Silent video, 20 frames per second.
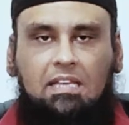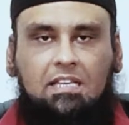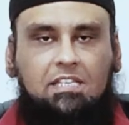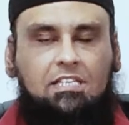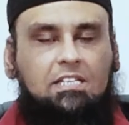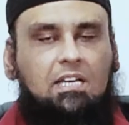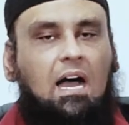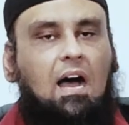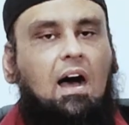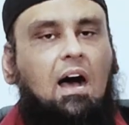
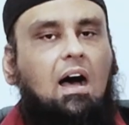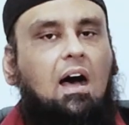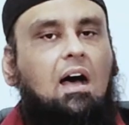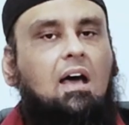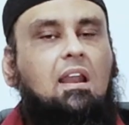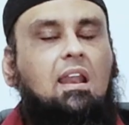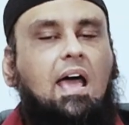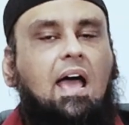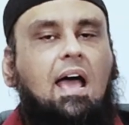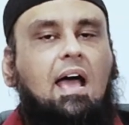
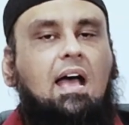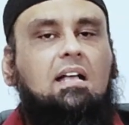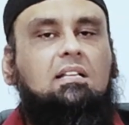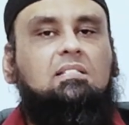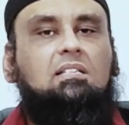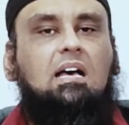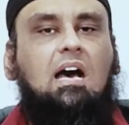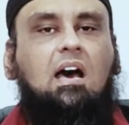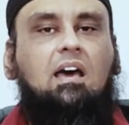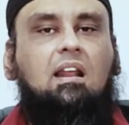Dajjal
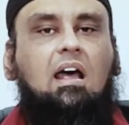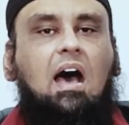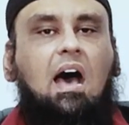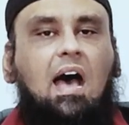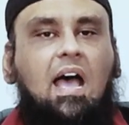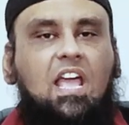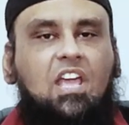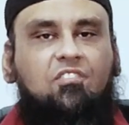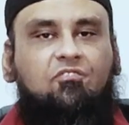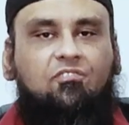has
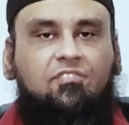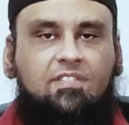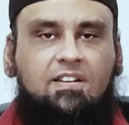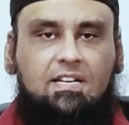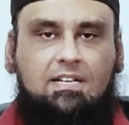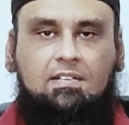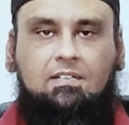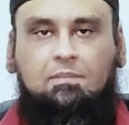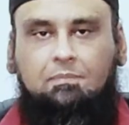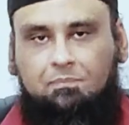
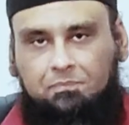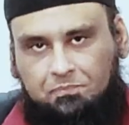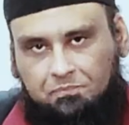arrived.